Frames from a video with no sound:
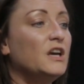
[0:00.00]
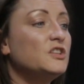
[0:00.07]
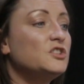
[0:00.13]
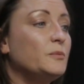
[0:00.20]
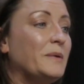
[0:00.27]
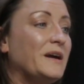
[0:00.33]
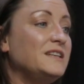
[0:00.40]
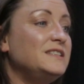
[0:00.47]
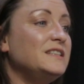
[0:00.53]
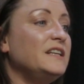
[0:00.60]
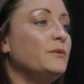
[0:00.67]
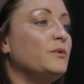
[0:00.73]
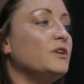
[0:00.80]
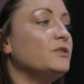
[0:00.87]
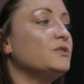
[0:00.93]
So
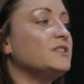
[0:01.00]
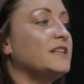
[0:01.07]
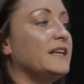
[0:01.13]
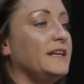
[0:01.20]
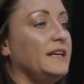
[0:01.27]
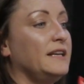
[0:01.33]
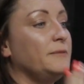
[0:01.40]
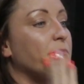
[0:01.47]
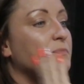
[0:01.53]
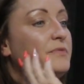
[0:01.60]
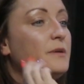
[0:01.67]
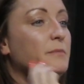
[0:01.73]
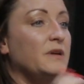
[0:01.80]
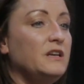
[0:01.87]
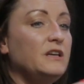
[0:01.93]
basically what you're saying,
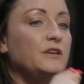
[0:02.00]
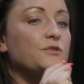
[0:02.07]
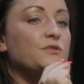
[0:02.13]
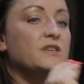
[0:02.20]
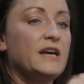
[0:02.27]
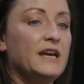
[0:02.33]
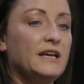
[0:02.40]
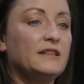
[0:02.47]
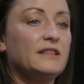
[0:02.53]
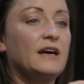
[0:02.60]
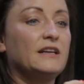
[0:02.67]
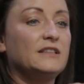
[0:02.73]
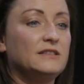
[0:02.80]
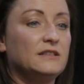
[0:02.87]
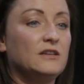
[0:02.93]
the minute you take
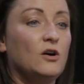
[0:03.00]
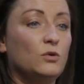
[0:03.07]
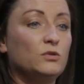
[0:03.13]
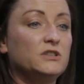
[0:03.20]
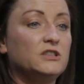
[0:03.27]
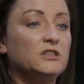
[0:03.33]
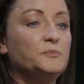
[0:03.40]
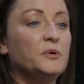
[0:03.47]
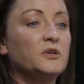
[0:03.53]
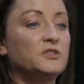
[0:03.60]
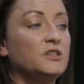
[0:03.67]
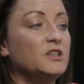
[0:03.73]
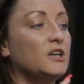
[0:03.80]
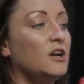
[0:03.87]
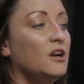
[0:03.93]
that holding
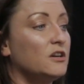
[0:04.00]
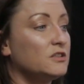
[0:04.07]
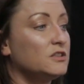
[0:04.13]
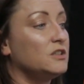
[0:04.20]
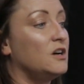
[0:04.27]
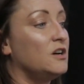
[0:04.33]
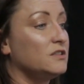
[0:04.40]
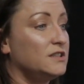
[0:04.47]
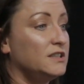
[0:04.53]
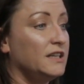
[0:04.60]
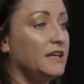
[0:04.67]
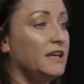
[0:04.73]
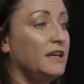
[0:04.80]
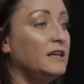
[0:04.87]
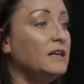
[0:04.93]
deposit, the clock starts
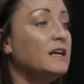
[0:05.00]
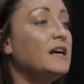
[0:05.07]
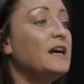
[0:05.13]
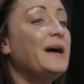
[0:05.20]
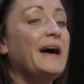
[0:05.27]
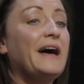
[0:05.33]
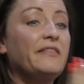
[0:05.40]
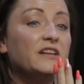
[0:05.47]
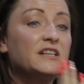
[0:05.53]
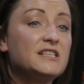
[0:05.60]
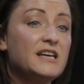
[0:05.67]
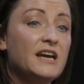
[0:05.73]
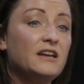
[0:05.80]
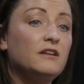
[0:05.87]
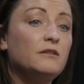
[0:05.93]
ticking, and the
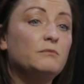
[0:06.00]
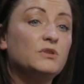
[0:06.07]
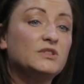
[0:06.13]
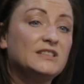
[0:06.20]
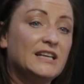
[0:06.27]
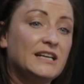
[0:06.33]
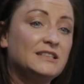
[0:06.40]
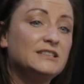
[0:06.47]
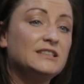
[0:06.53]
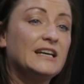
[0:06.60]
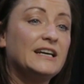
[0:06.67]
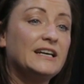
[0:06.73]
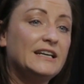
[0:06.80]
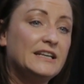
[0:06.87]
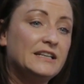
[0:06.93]
tenant must
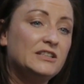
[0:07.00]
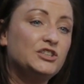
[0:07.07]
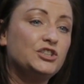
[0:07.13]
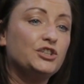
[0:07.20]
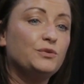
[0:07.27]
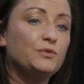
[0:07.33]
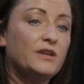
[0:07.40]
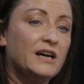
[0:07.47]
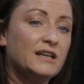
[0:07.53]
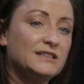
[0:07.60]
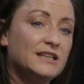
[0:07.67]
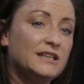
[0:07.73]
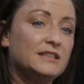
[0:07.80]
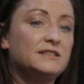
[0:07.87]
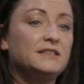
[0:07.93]
enter into that
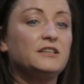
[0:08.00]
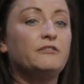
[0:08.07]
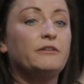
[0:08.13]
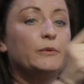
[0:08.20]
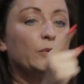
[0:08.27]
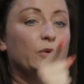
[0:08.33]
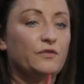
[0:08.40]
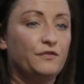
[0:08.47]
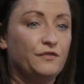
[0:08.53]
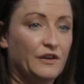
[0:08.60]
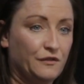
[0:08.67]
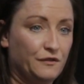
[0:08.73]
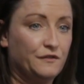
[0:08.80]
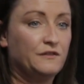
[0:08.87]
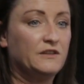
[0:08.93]
tenancy agreement
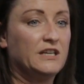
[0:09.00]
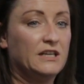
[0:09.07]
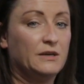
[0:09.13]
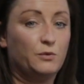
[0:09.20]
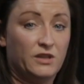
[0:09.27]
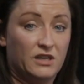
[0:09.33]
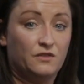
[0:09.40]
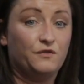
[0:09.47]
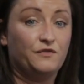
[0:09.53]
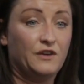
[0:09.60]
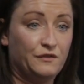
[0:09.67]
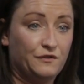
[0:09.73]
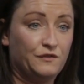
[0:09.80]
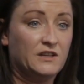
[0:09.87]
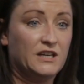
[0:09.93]
within
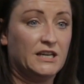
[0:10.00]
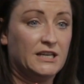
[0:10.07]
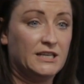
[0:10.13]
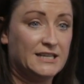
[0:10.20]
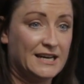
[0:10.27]
15